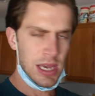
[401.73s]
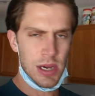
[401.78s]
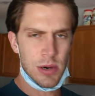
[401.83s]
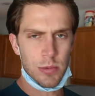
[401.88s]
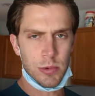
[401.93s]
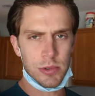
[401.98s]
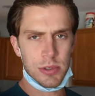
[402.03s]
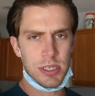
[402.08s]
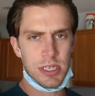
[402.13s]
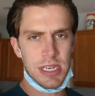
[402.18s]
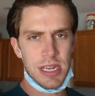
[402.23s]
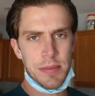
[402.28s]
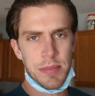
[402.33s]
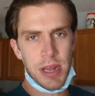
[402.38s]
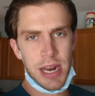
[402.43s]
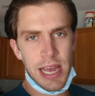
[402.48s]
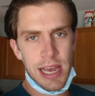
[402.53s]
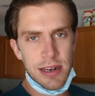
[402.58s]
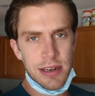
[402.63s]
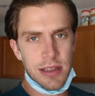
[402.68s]
We'll see. I'm
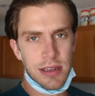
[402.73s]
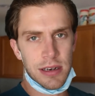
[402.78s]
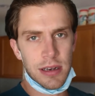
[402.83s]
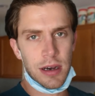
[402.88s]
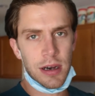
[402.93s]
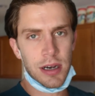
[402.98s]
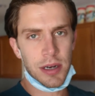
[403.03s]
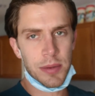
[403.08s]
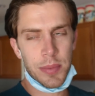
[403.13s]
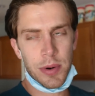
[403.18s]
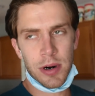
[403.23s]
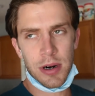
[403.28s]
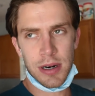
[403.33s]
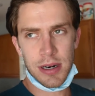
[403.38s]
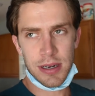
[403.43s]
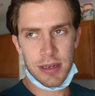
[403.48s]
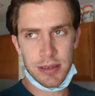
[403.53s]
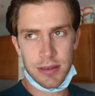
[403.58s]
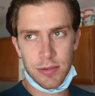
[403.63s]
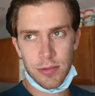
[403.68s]
going to head to the dog
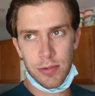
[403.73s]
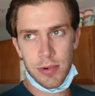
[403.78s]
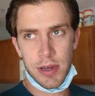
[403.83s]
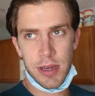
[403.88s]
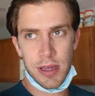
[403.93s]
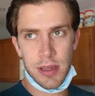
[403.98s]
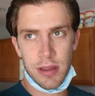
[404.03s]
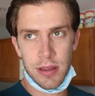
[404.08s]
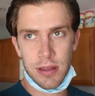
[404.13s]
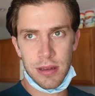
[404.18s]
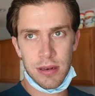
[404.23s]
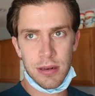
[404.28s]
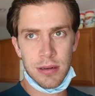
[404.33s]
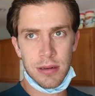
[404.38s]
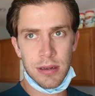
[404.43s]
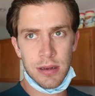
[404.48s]
park with